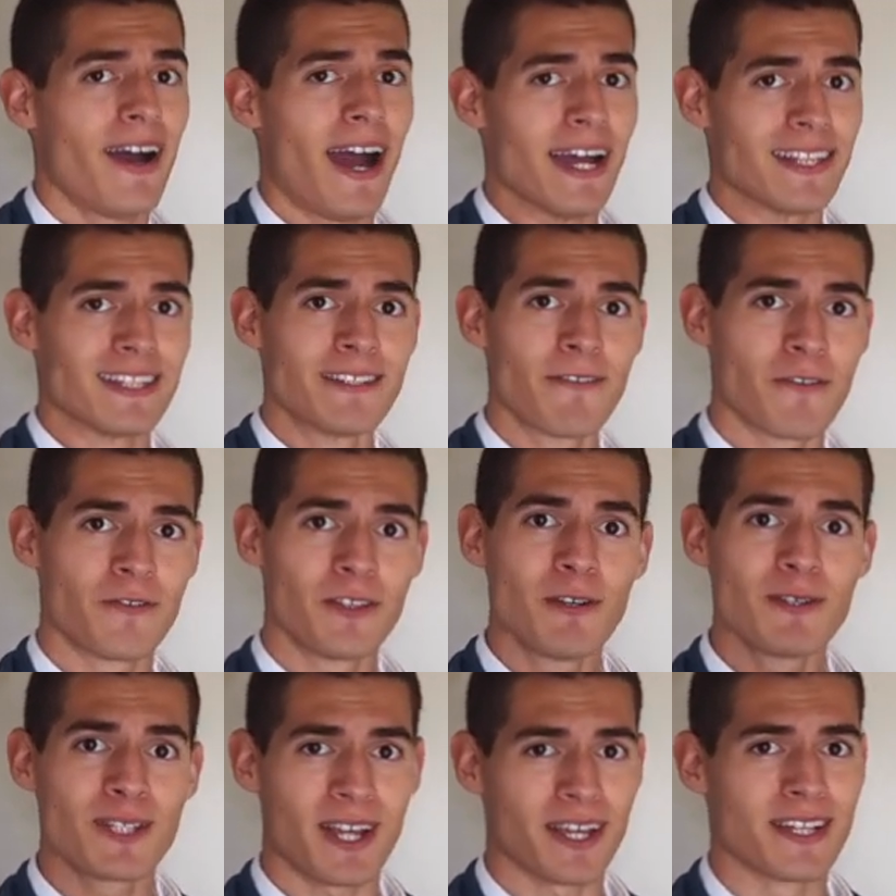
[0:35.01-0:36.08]
I leave a few
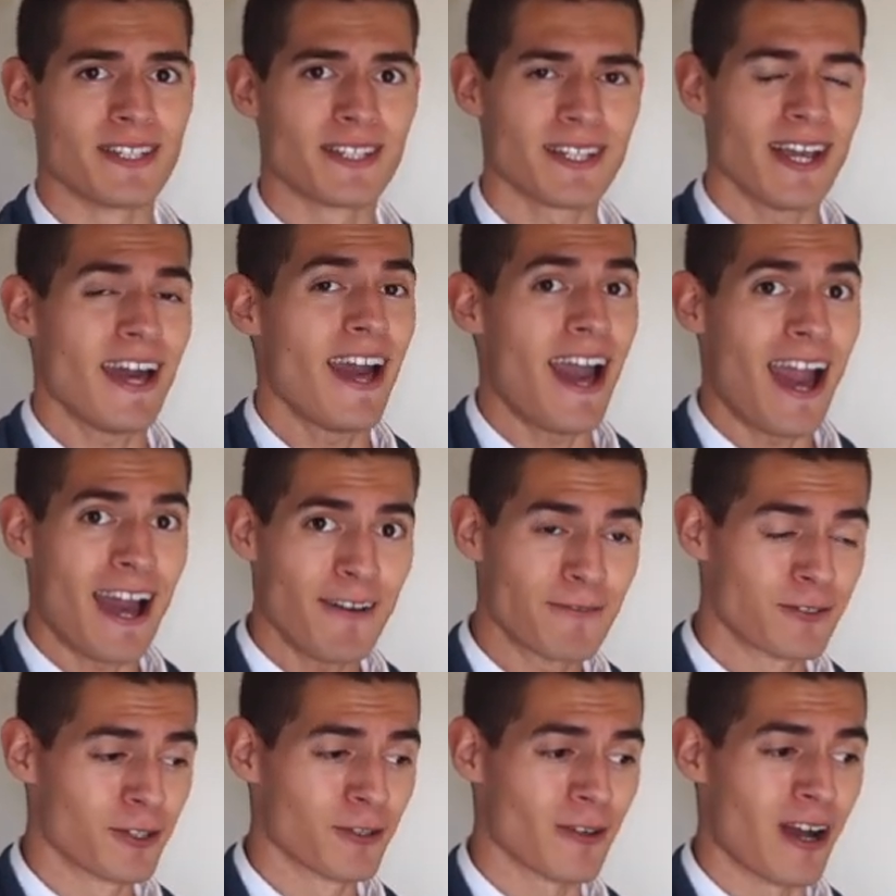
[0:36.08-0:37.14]
seconds
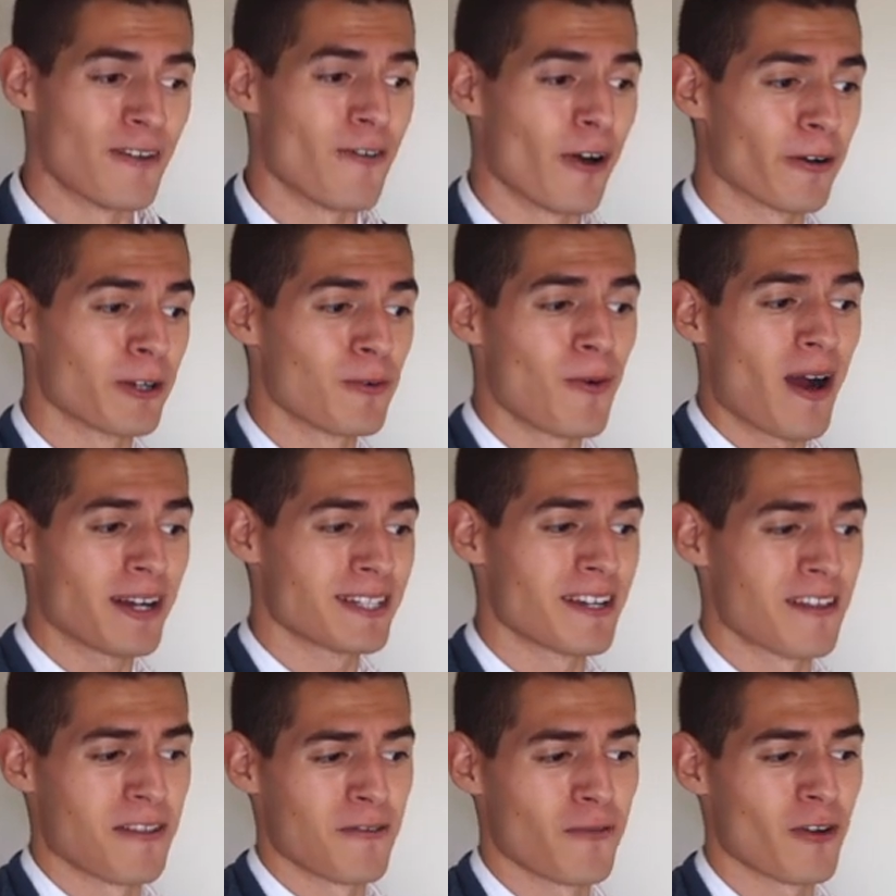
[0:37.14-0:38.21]
after I've already walked out
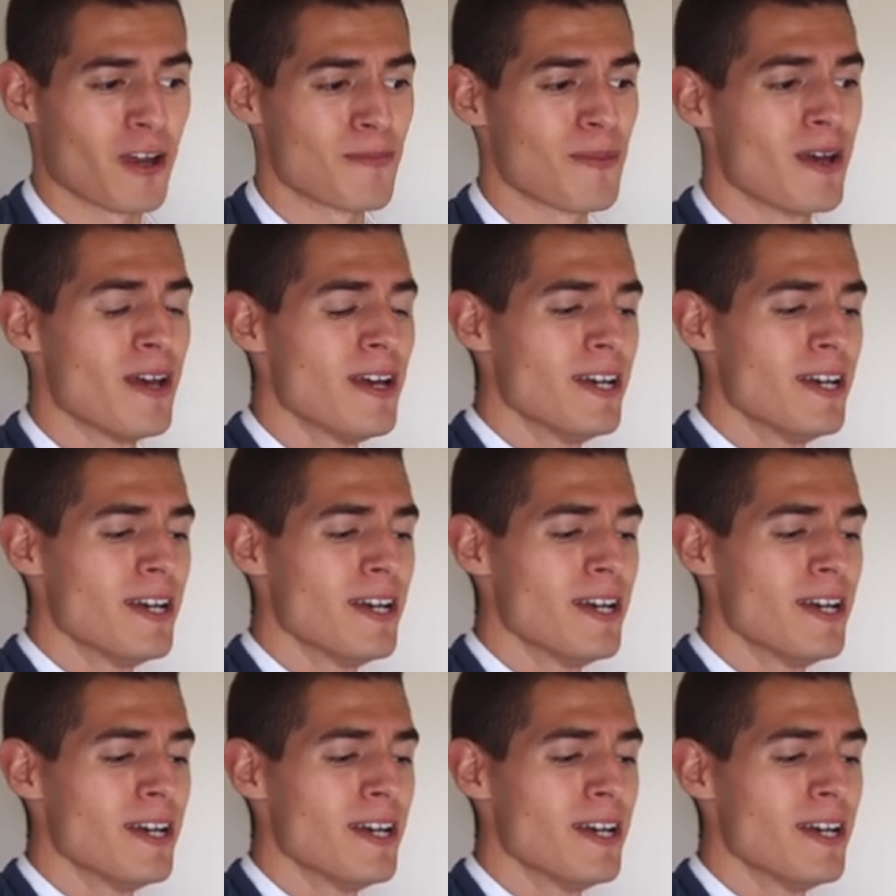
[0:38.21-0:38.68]
of the frame,